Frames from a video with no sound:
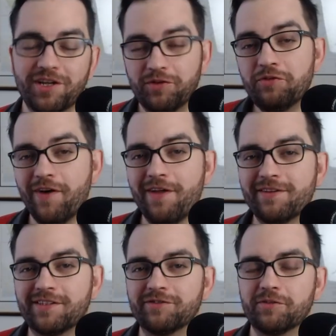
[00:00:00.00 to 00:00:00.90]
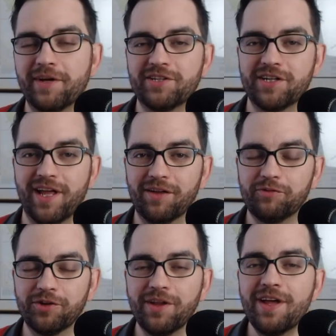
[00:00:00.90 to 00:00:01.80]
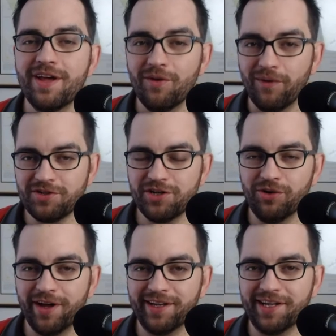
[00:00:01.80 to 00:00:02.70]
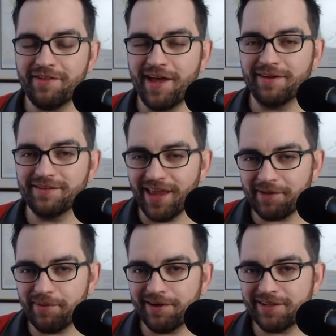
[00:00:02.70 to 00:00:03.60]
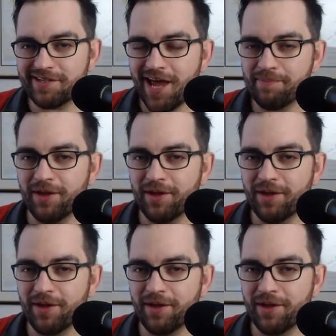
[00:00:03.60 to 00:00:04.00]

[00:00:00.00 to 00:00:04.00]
If you found this information helpful, why don't you go ahead and give that like button a tap?